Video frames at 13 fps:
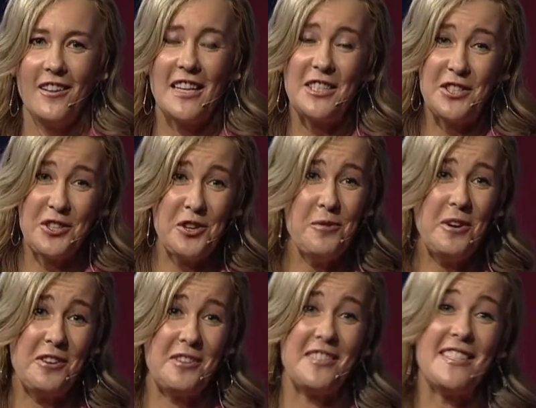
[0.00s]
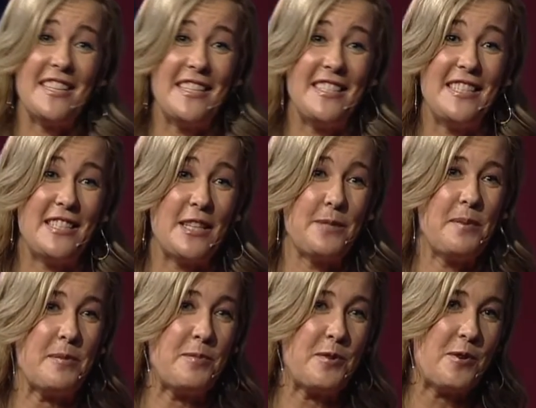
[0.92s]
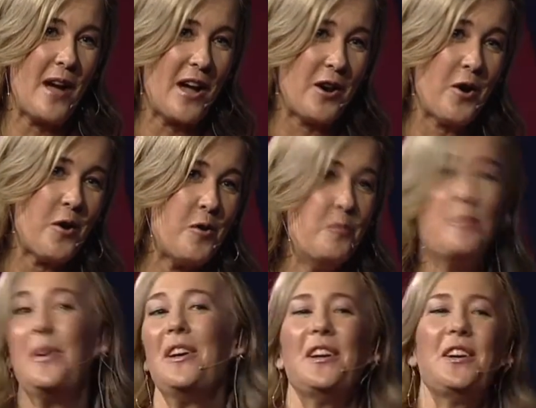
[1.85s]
That's 266 people who had hope,